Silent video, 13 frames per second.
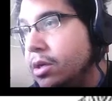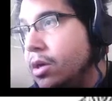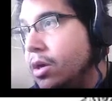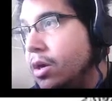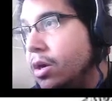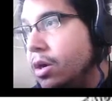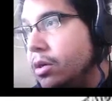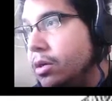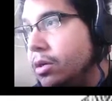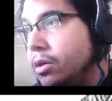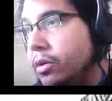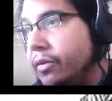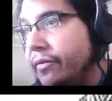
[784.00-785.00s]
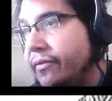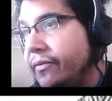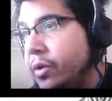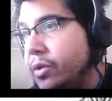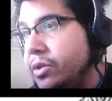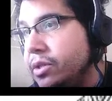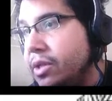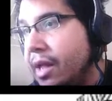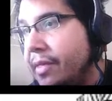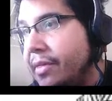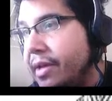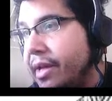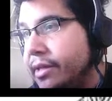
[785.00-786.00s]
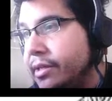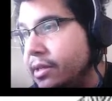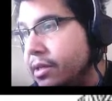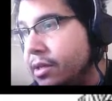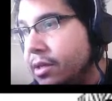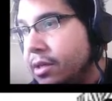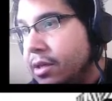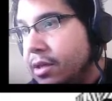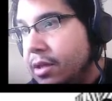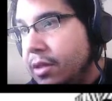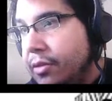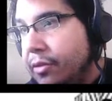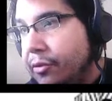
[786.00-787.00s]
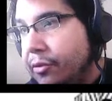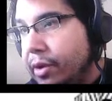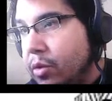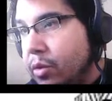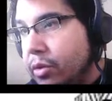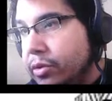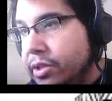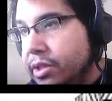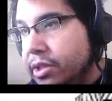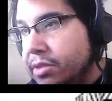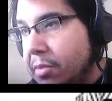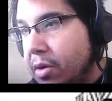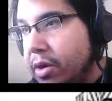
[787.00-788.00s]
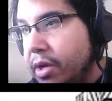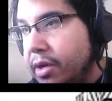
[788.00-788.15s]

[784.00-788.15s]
on the first, and then the 3/4 inch mark